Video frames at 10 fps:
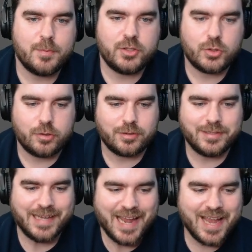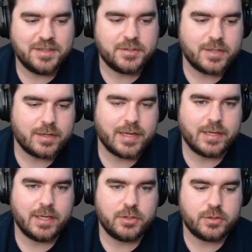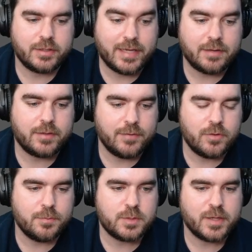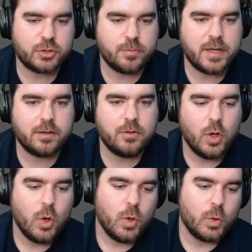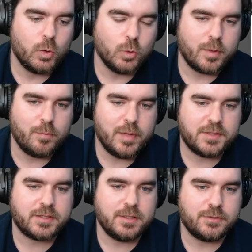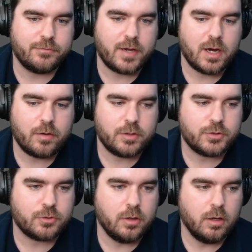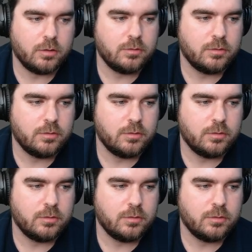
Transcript: token can start getting in to give them some extra mana. Oh, but Minsk is very strong.